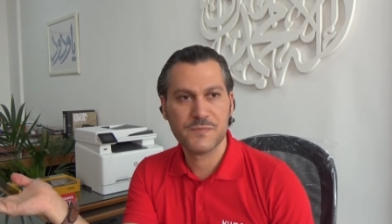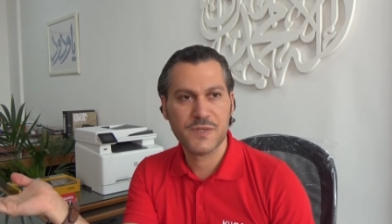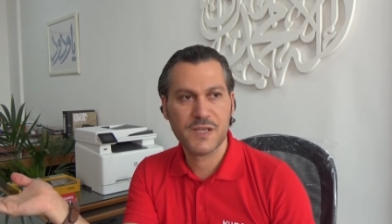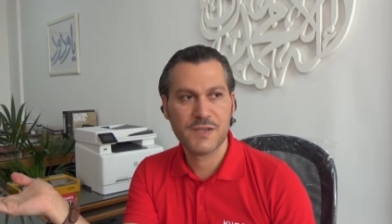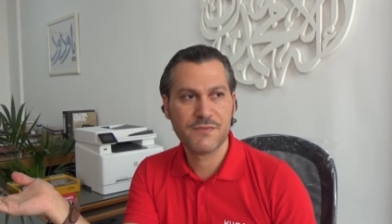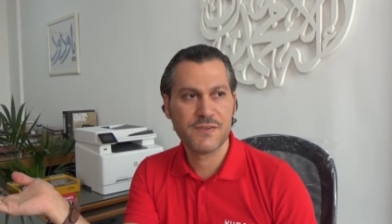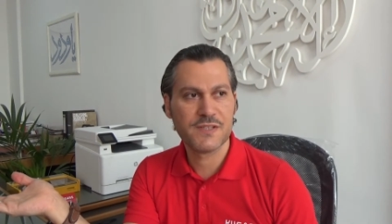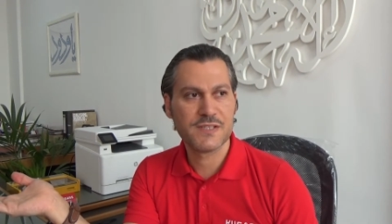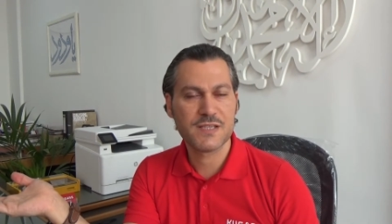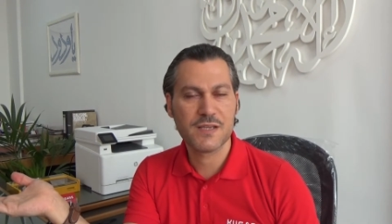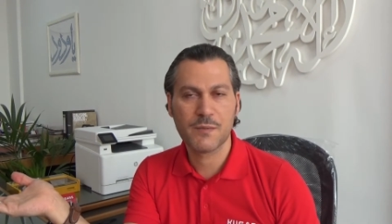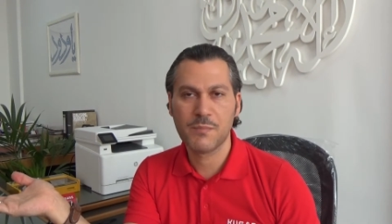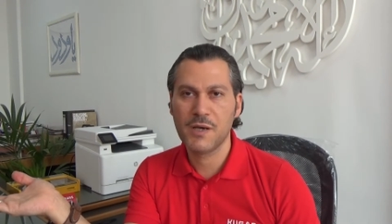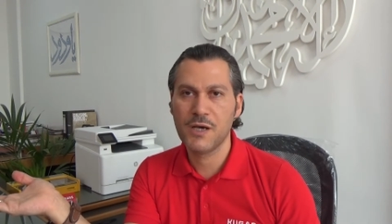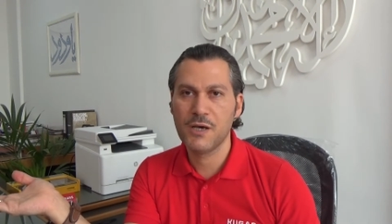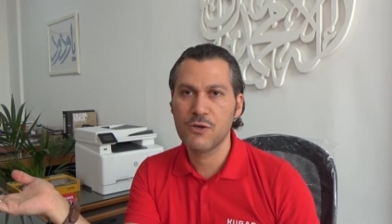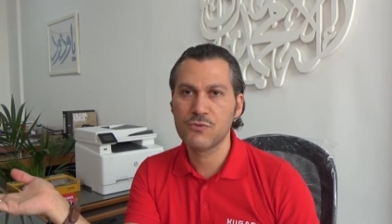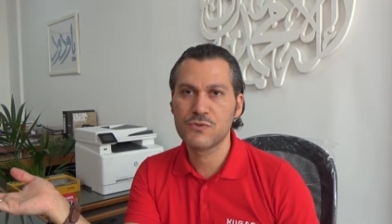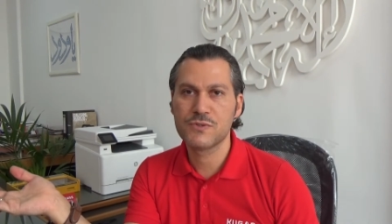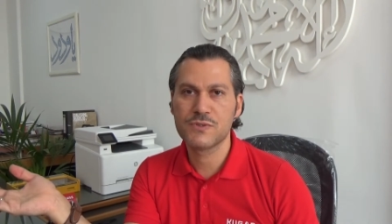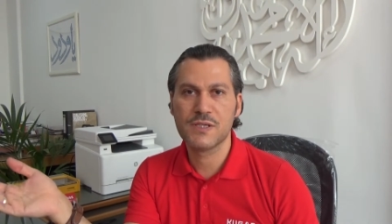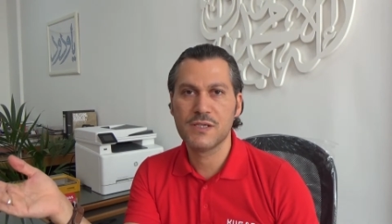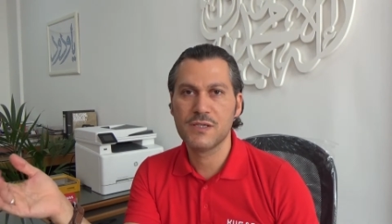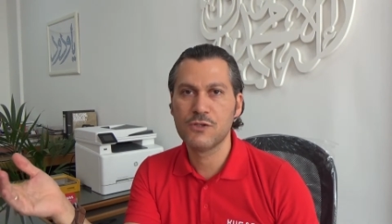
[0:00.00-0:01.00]
if it's
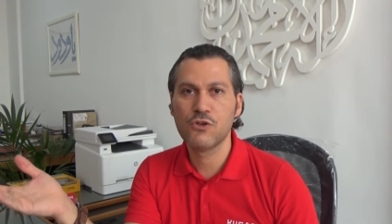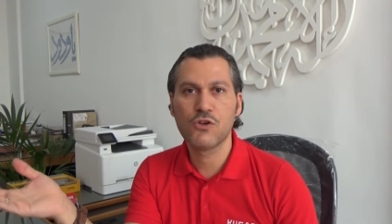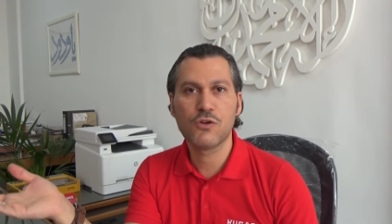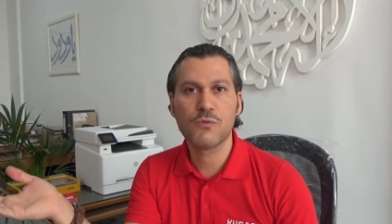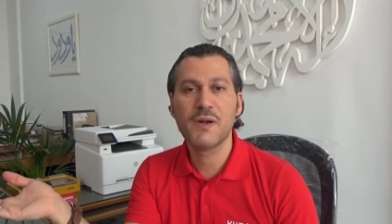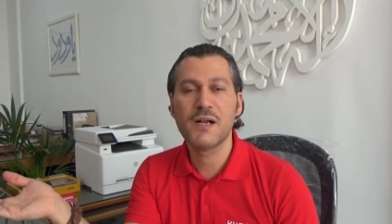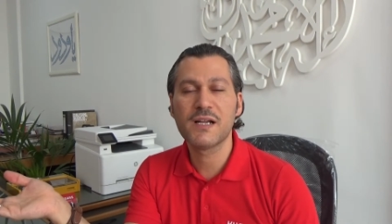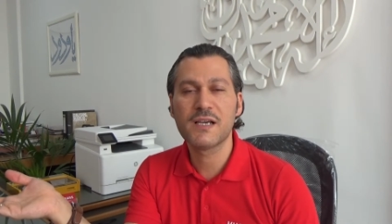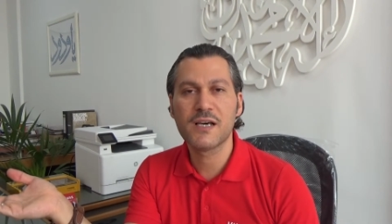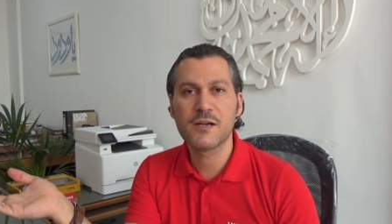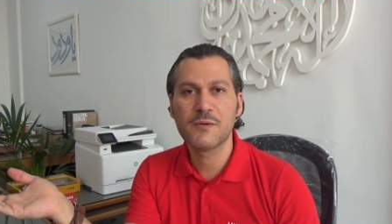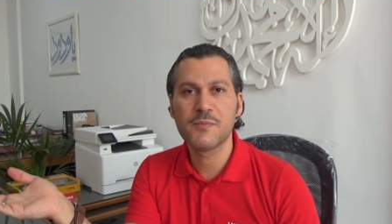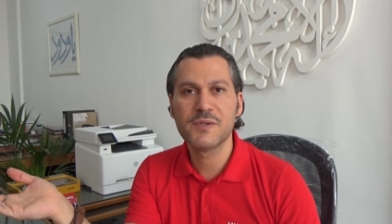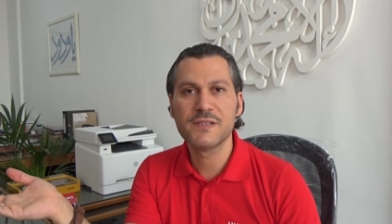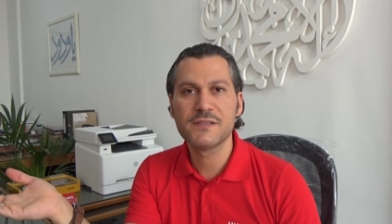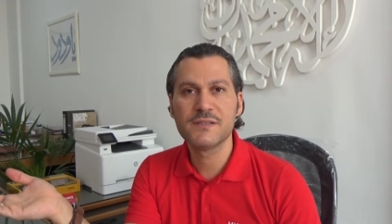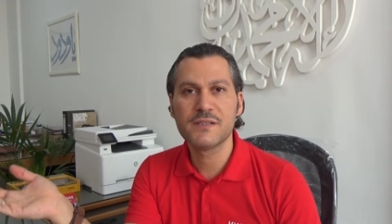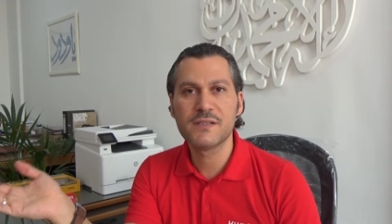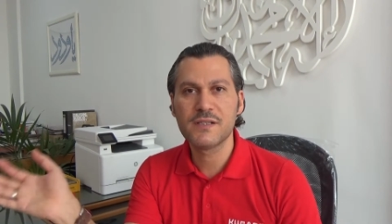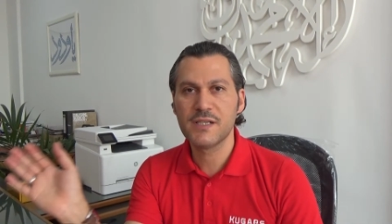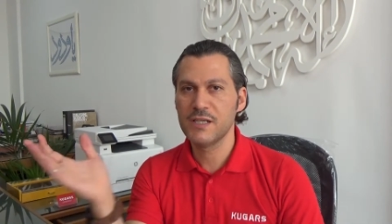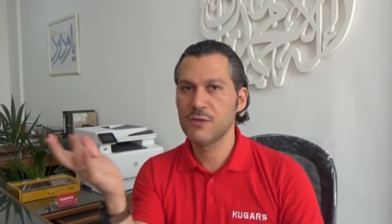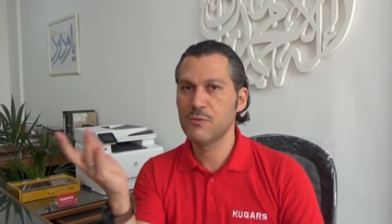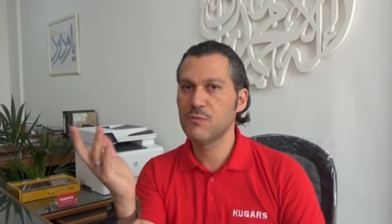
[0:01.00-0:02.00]
about a normal
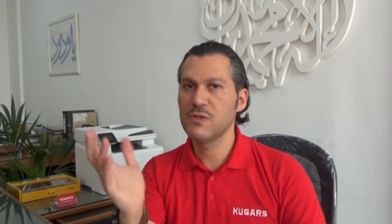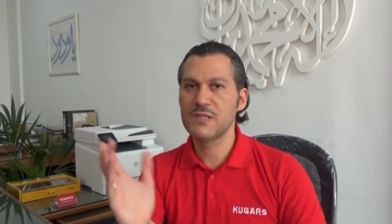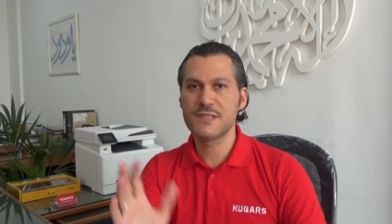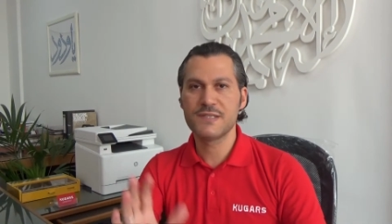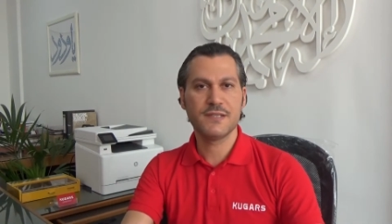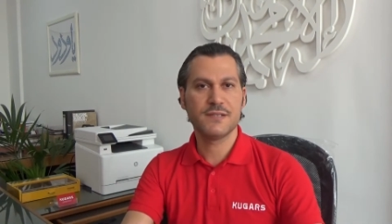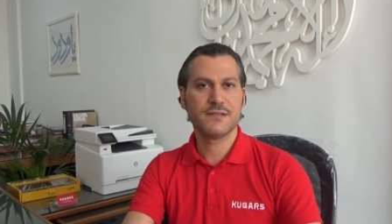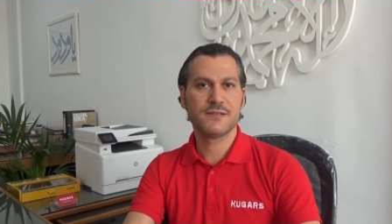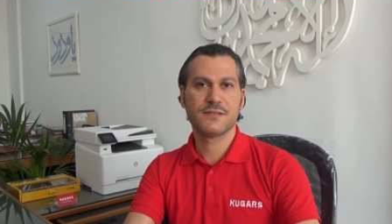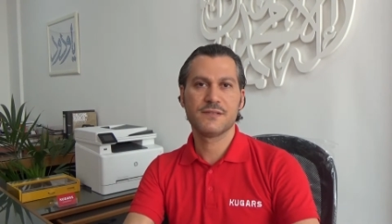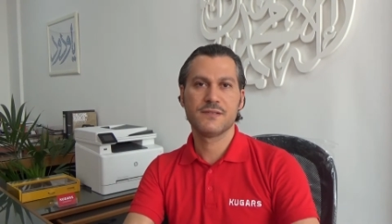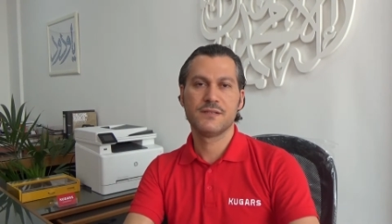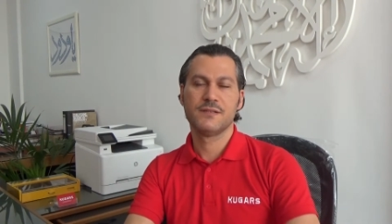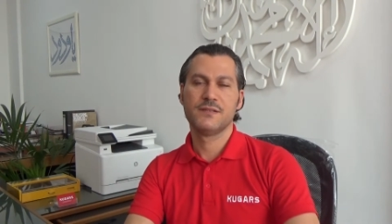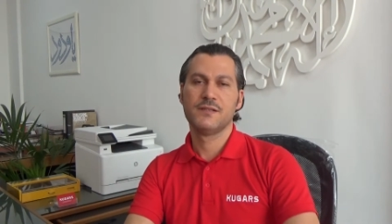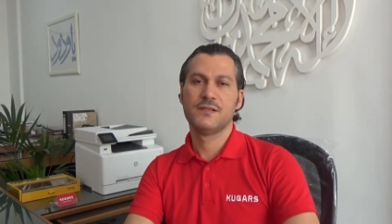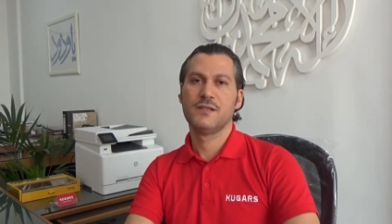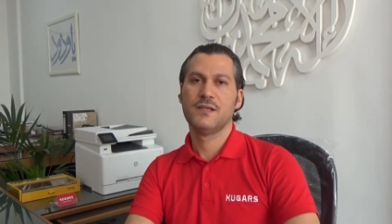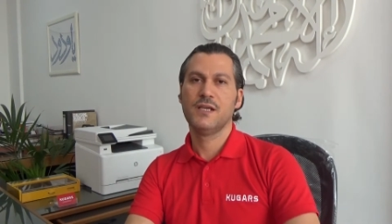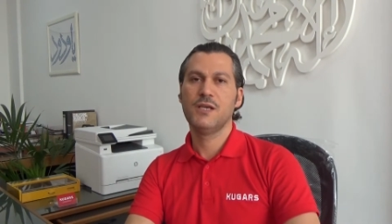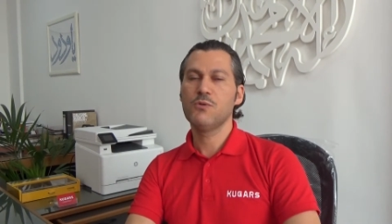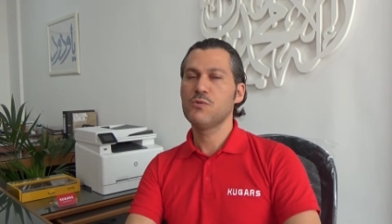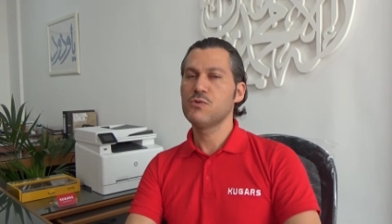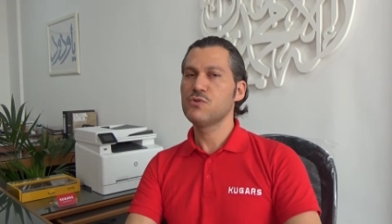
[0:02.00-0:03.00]
carpenter, he will sit,
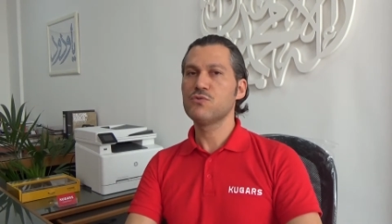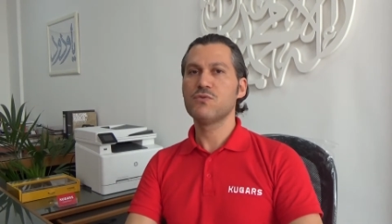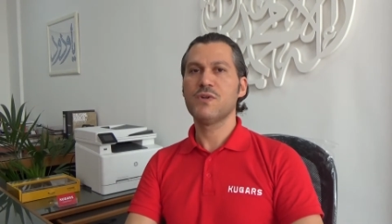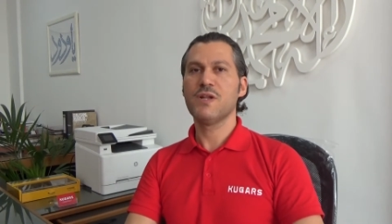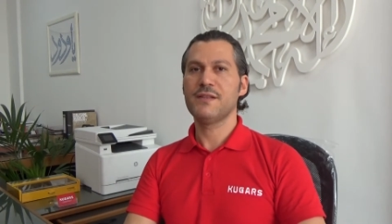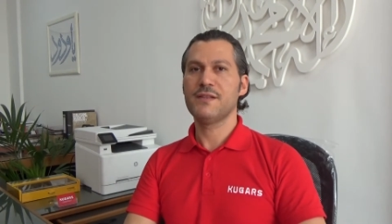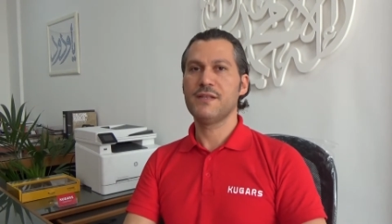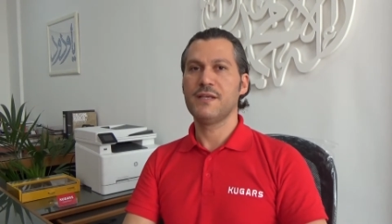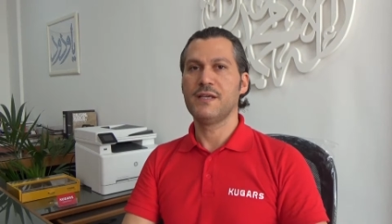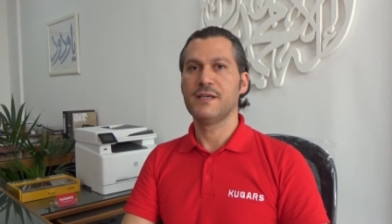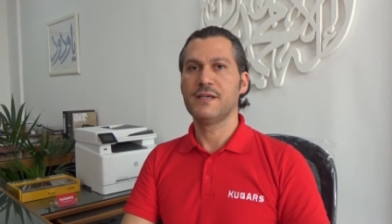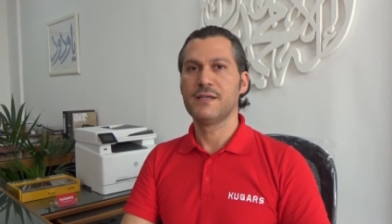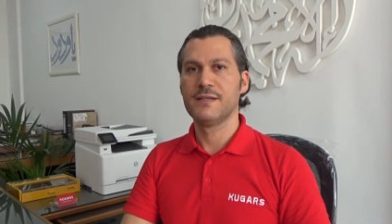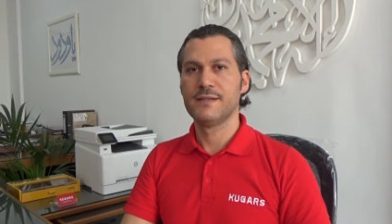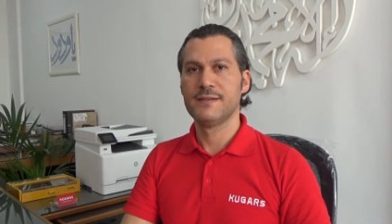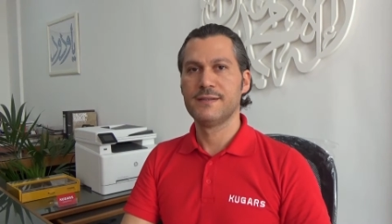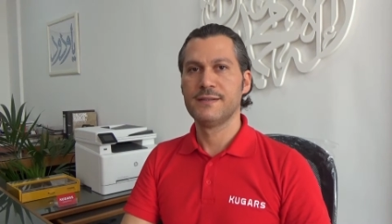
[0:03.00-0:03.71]
he will do nothing.